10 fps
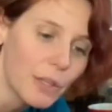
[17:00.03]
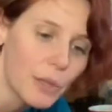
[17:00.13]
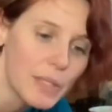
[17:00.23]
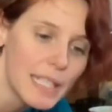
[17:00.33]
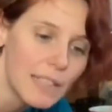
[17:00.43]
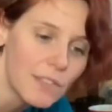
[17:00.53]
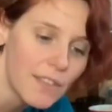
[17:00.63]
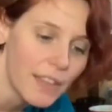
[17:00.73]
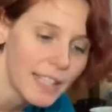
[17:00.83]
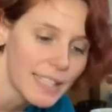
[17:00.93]
those nifty
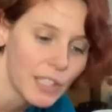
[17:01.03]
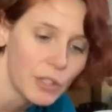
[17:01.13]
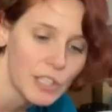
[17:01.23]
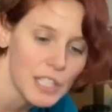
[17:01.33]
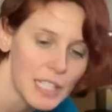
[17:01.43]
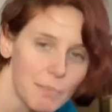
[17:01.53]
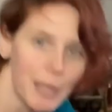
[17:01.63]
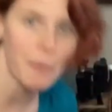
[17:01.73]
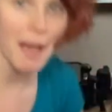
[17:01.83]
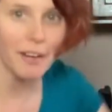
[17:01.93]
things that you can just spin
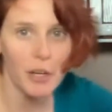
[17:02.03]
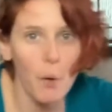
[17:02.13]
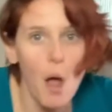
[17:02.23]
around and you go